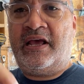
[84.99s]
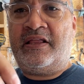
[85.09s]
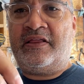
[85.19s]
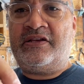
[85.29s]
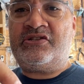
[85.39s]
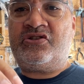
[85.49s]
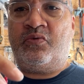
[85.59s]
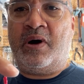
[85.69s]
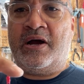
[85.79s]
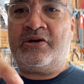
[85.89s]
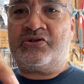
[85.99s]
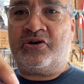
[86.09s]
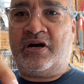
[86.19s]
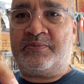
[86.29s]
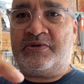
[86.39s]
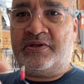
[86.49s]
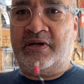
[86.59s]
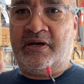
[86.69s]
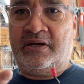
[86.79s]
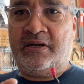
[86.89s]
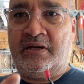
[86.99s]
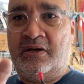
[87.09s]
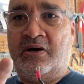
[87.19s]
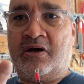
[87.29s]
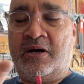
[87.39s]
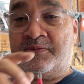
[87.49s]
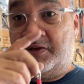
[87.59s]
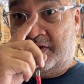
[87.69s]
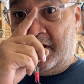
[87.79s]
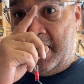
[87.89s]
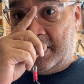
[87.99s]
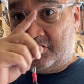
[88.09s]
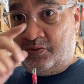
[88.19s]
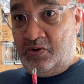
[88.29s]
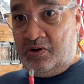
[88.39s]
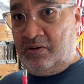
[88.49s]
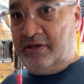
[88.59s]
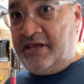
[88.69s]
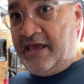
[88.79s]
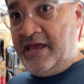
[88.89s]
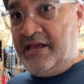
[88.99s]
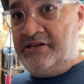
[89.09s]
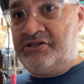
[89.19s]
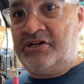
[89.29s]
And then these two wires hook up to the actual gauge